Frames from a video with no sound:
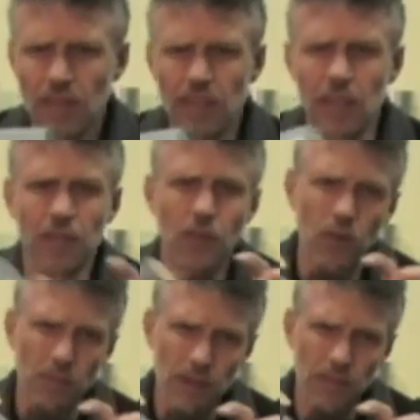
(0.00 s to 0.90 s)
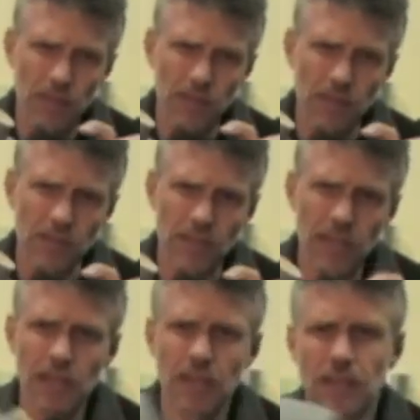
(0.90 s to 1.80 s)
So you're 40 millimeters
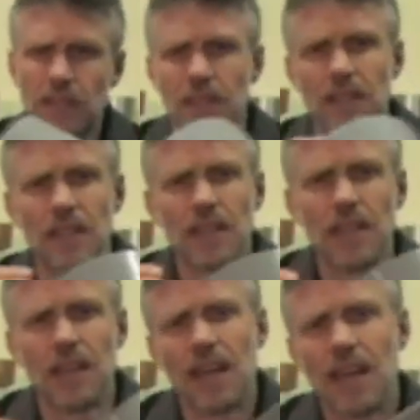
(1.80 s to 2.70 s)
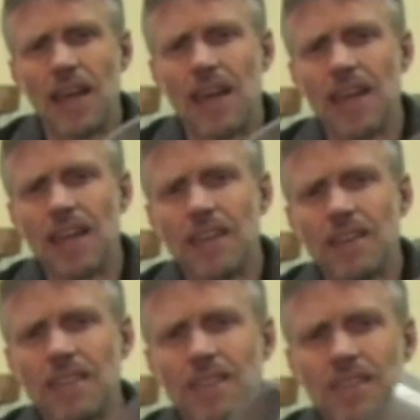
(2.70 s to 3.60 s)
thick,
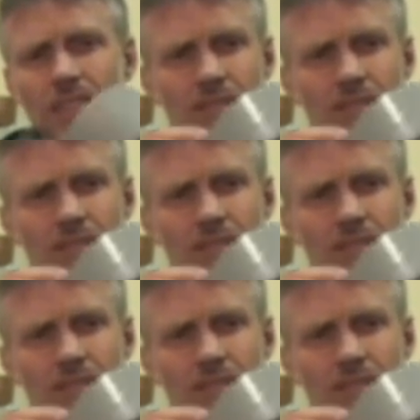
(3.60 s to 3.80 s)
and